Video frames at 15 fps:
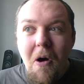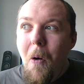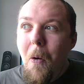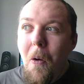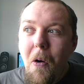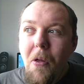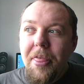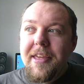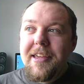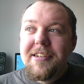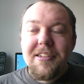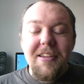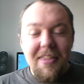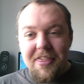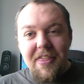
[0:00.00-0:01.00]
all
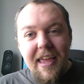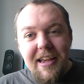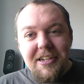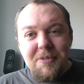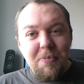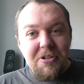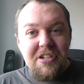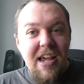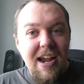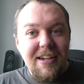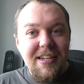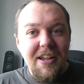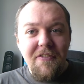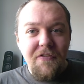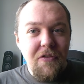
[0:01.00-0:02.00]
these things
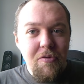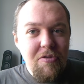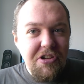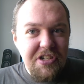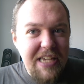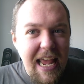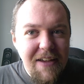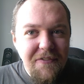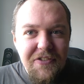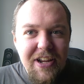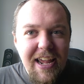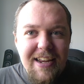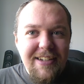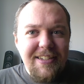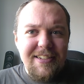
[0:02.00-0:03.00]
protecting food
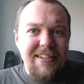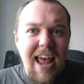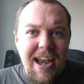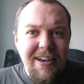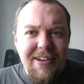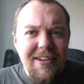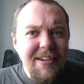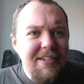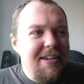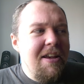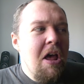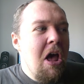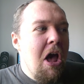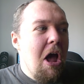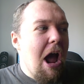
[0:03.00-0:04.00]
safety and standards
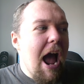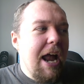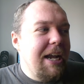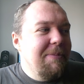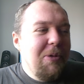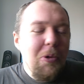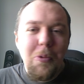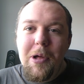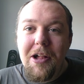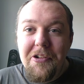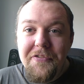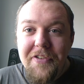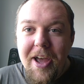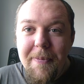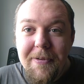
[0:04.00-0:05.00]
and animal
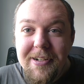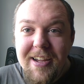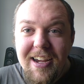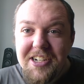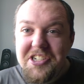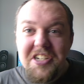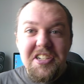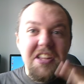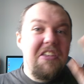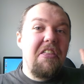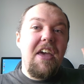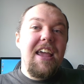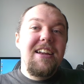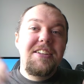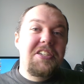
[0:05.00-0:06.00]
welfare protection so that
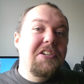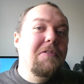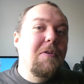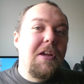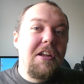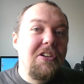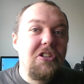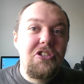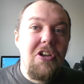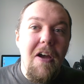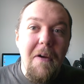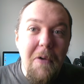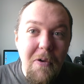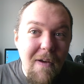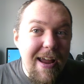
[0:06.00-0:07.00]
they too can just
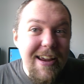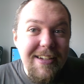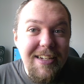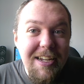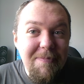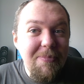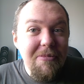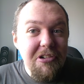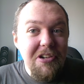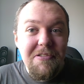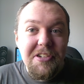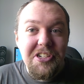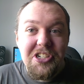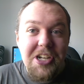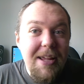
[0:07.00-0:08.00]
go crazy and
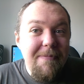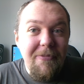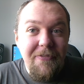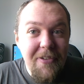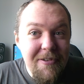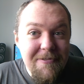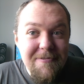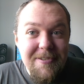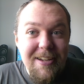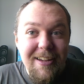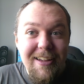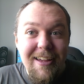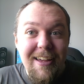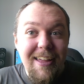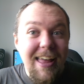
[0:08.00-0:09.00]
produce cheap food.
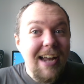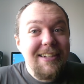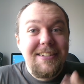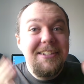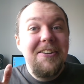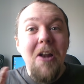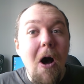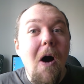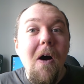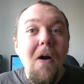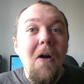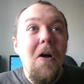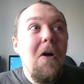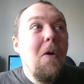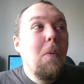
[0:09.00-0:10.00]
That's not
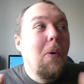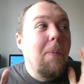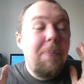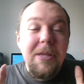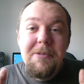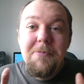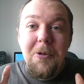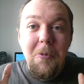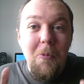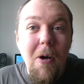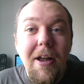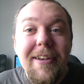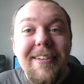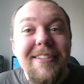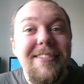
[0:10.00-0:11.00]
what people
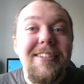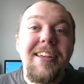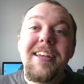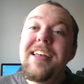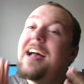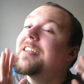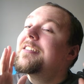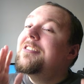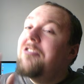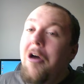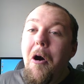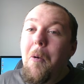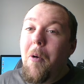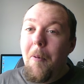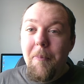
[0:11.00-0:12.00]
want. That's
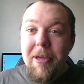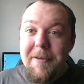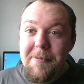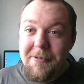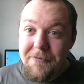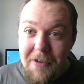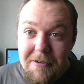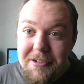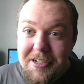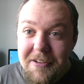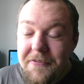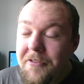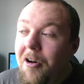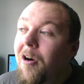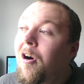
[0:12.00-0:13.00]
not what people voted
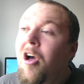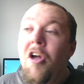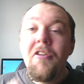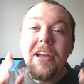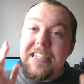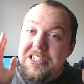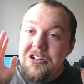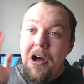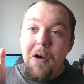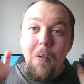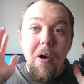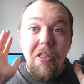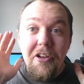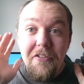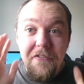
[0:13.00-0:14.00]
for. That's not
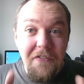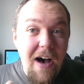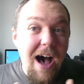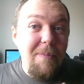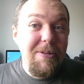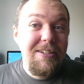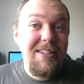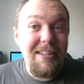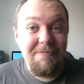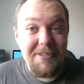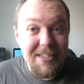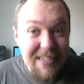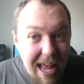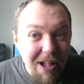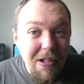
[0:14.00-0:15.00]
what the farmers
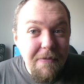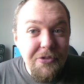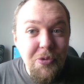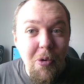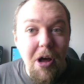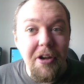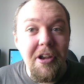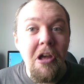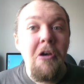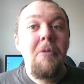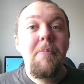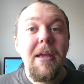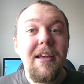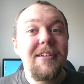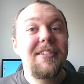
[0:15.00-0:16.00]
themselves want,
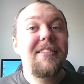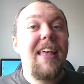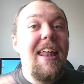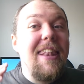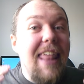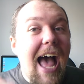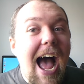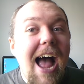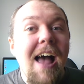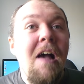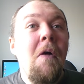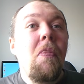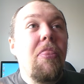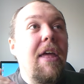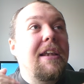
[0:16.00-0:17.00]
because then that
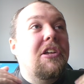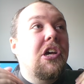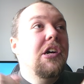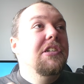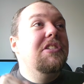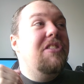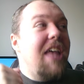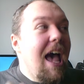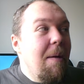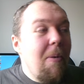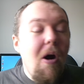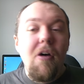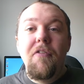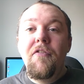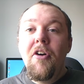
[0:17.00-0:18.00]
then cuts them
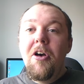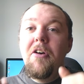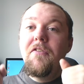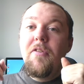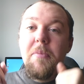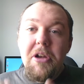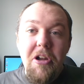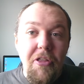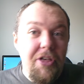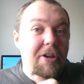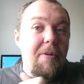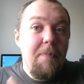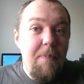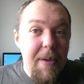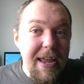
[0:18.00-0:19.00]
off from
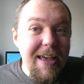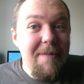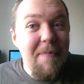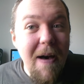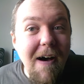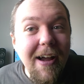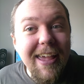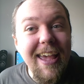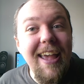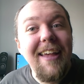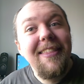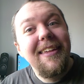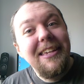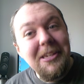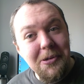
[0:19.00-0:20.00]
another bigger
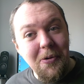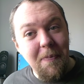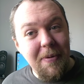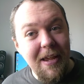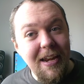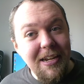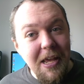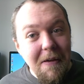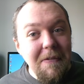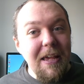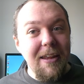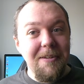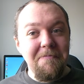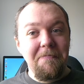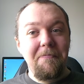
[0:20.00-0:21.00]
market, the European Union.